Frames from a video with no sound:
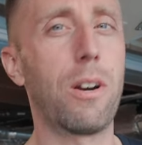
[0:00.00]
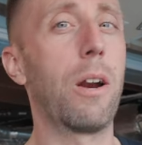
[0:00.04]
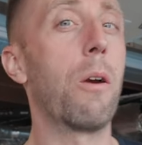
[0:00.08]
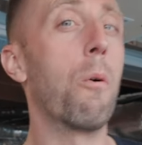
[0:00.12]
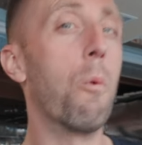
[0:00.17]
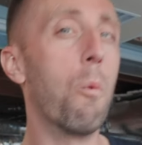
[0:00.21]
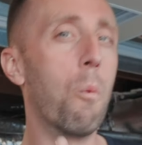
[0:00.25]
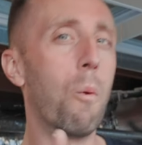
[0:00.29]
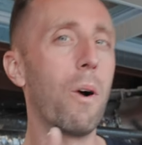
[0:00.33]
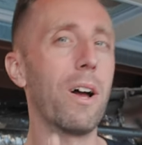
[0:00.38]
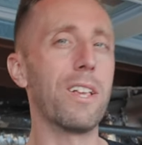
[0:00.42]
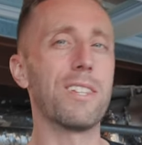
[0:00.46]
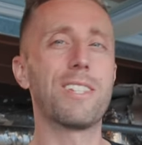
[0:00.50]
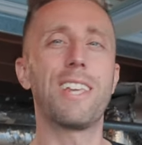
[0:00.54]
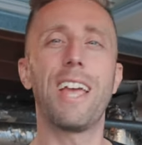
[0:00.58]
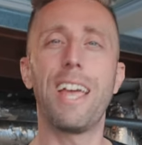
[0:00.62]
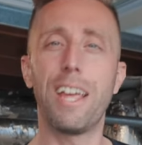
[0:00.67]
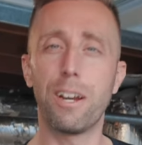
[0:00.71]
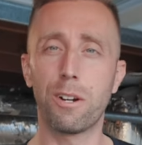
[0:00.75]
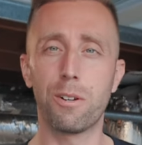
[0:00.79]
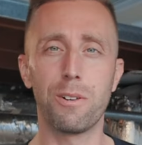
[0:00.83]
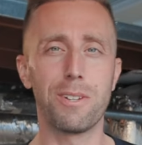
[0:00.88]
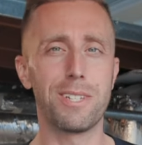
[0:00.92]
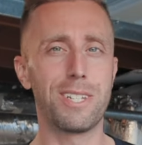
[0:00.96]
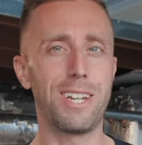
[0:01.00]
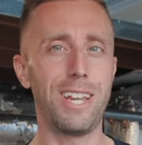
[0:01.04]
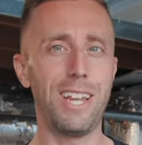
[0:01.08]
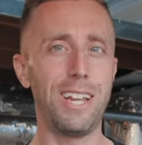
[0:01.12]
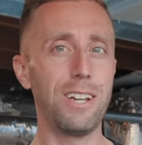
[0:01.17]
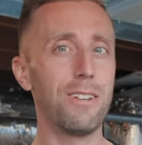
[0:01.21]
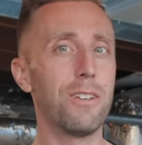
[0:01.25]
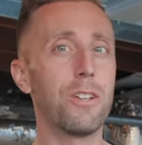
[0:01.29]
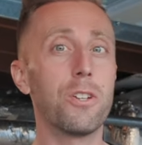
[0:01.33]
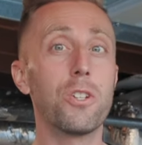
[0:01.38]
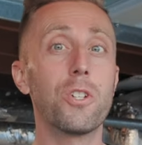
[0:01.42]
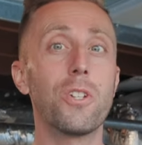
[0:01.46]
right, once. And
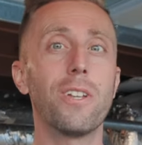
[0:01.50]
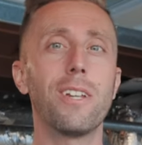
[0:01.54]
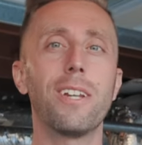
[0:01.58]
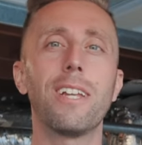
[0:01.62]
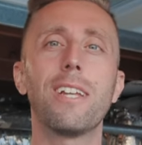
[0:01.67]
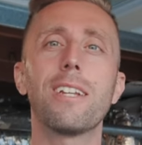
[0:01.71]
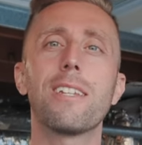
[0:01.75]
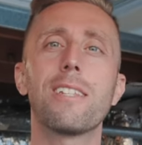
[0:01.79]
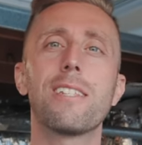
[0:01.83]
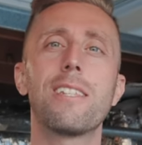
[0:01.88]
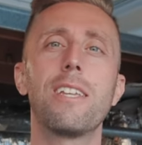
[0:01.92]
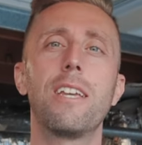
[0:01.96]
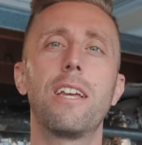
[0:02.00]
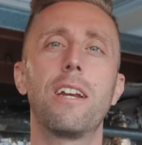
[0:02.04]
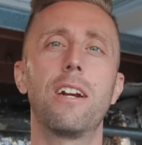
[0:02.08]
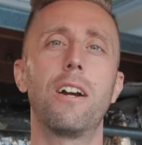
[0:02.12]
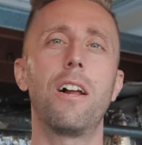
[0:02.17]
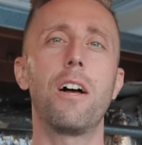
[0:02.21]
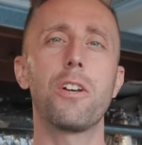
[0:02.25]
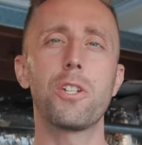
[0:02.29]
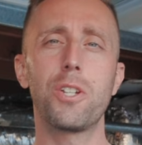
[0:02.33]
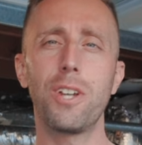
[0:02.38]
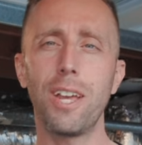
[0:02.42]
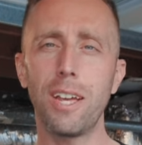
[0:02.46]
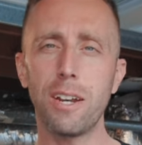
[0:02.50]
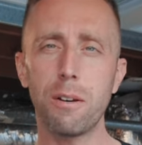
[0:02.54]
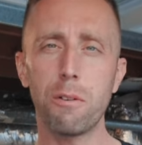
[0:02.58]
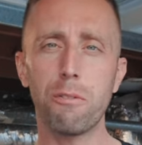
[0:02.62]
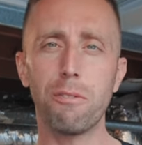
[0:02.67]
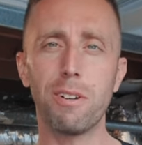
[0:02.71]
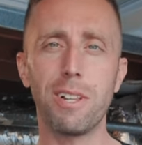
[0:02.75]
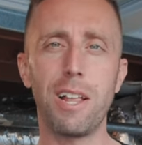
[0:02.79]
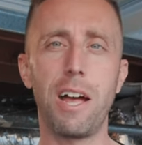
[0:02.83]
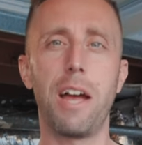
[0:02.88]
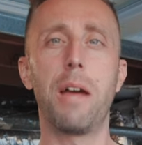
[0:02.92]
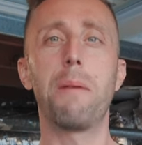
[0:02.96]
Christine, she didn't get to see it at all. She had to
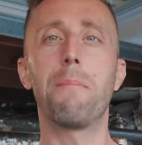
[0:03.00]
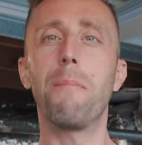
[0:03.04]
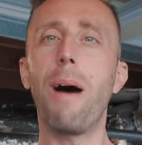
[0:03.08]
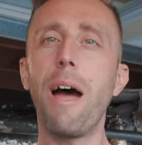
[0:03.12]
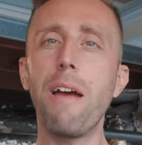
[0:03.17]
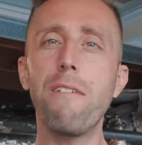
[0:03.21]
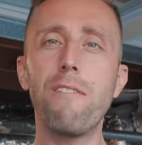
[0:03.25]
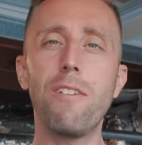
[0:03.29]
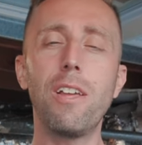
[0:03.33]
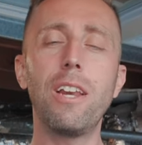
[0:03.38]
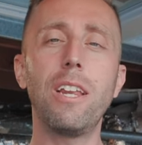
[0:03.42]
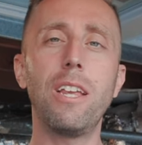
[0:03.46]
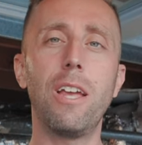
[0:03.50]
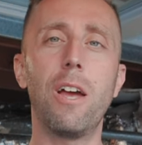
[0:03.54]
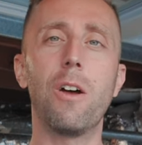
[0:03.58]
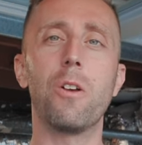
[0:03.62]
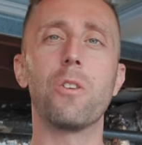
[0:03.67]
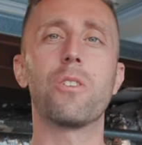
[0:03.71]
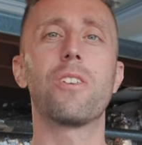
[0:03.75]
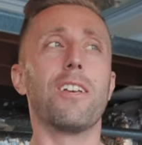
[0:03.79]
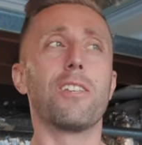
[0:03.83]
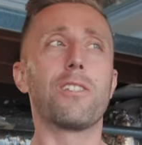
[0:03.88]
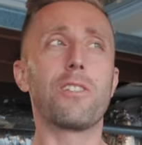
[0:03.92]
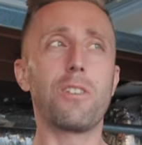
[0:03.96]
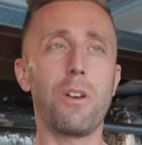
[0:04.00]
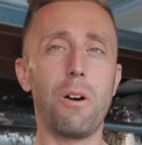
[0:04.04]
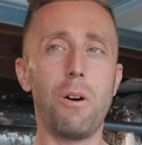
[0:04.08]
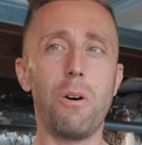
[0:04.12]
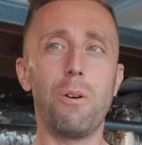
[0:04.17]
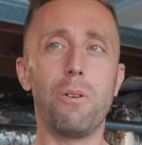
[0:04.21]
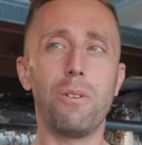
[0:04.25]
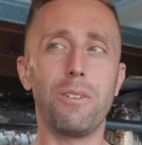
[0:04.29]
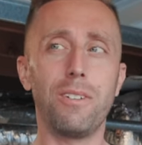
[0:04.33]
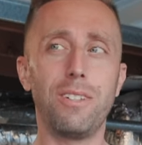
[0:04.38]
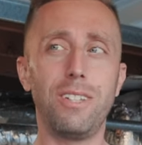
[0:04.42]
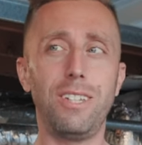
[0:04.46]
rely on my videos.
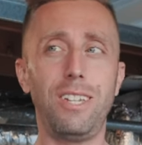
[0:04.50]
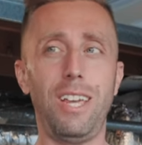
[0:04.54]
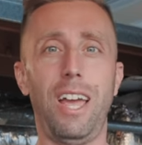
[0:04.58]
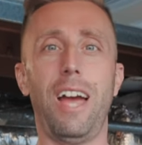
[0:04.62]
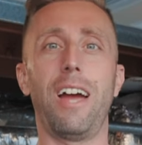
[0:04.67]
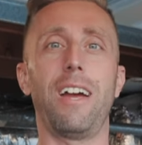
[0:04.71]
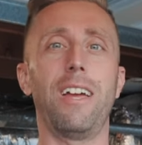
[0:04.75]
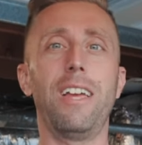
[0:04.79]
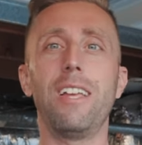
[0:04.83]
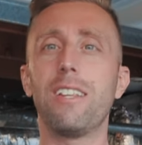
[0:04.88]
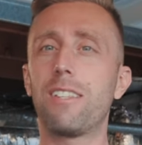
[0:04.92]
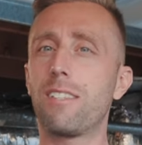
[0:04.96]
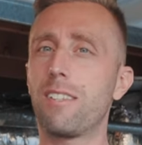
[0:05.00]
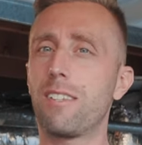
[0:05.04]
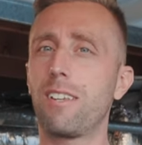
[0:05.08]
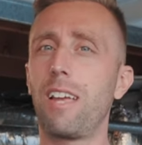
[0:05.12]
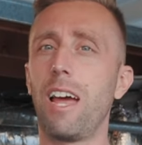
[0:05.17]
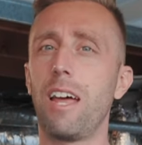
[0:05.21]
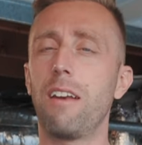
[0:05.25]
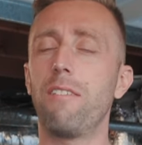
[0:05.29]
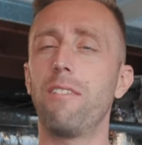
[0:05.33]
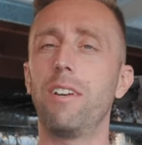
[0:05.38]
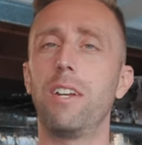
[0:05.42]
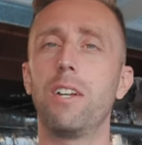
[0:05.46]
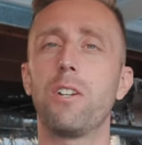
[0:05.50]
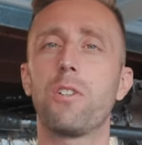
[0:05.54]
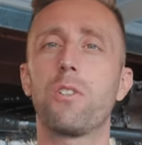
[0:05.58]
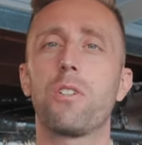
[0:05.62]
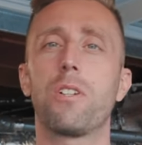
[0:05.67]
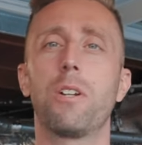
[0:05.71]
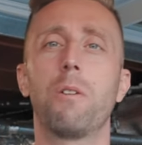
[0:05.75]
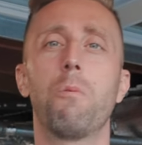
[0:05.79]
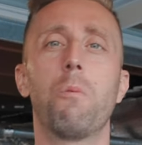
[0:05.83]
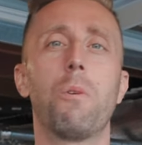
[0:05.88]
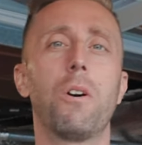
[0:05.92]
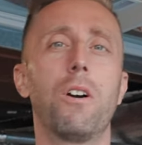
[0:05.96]
So yeah, it's kind of an
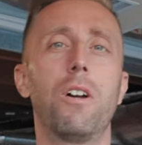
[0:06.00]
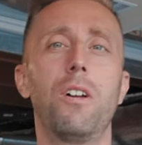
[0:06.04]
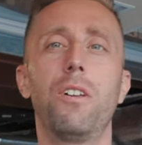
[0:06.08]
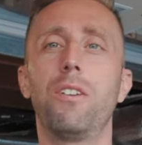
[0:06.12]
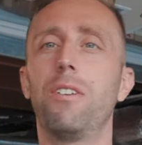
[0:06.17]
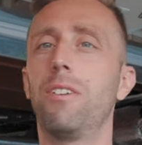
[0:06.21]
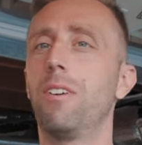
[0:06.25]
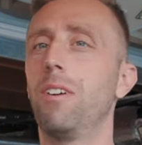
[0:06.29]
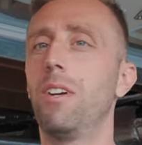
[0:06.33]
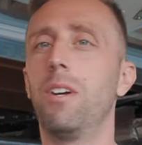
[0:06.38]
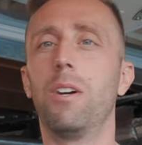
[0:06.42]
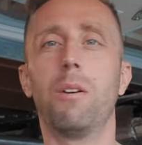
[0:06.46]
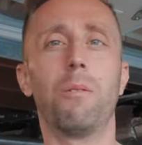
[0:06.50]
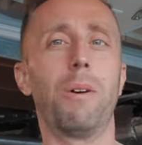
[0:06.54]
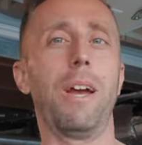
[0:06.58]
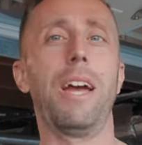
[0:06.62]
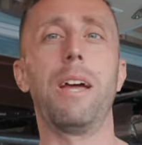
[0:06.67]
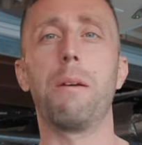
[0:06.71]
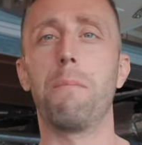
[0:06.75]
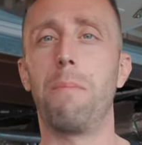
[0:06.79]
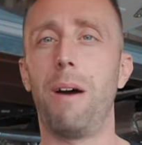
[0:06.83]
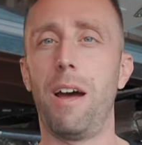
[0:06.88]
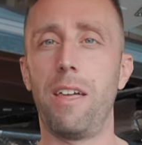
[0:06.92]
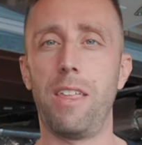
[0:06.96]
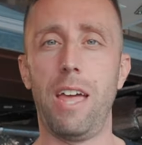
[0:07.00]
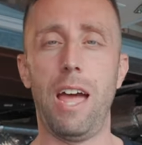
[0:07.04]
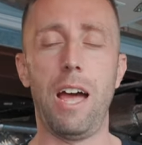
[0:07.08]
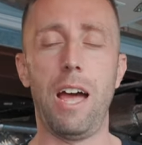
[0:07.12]
interesting world. We had to buy the